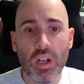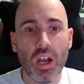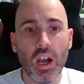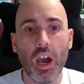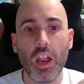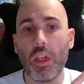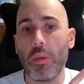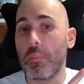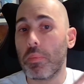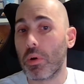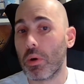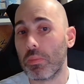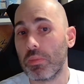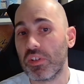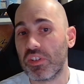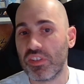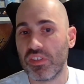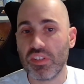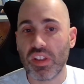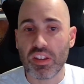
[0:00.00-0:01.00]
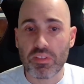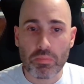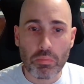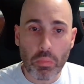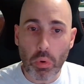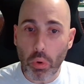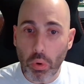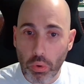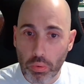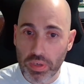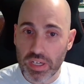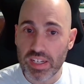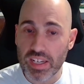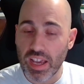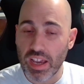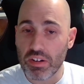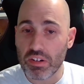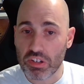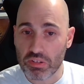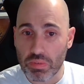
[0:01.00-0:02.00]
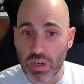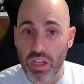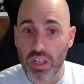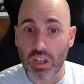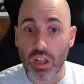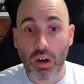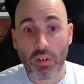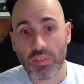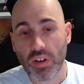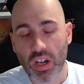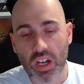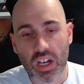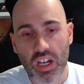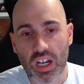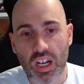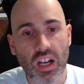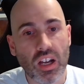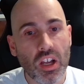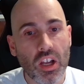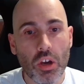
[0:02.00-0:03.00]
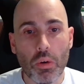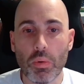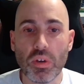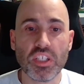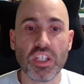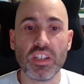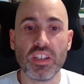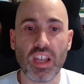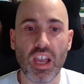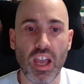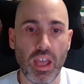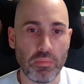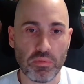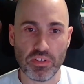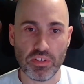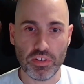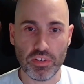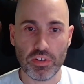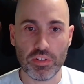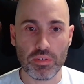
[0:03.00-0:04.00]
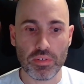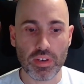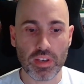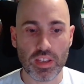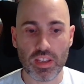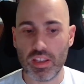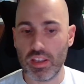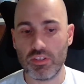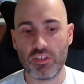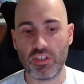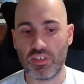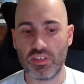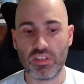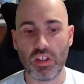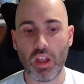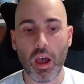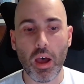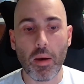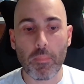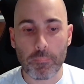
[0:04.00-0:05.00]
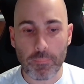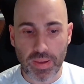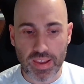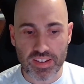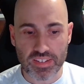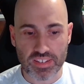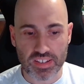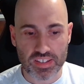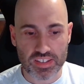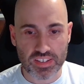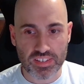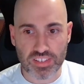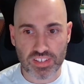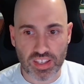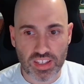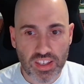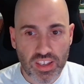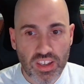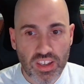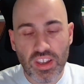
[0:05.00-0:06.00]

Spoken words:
And I promise you there's more in there as well of her, which is absolutely just amazing to see.